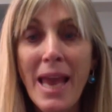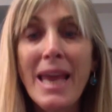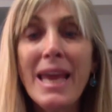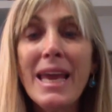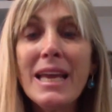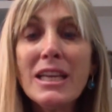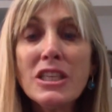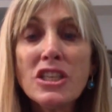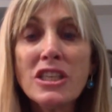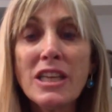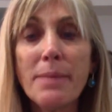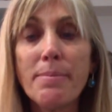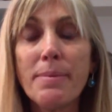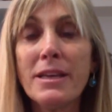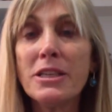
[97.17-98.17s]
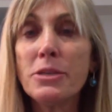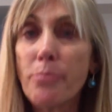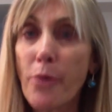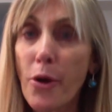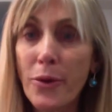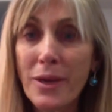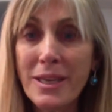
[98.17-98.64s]
Each tip is
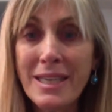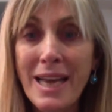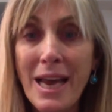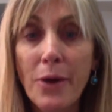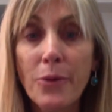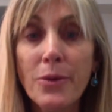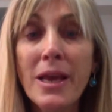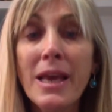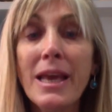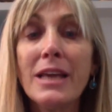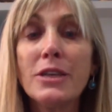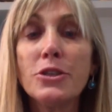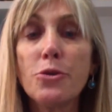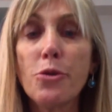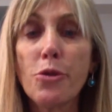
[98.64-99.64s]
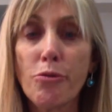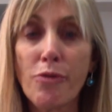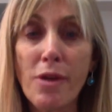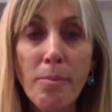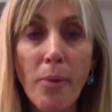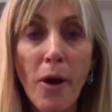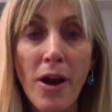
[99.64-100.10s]
broken down into 3
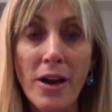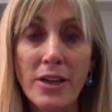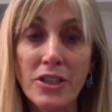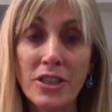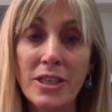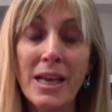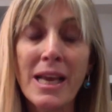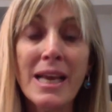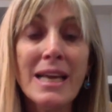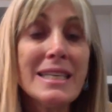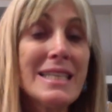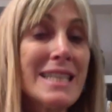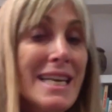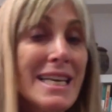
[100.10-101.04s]
parts. T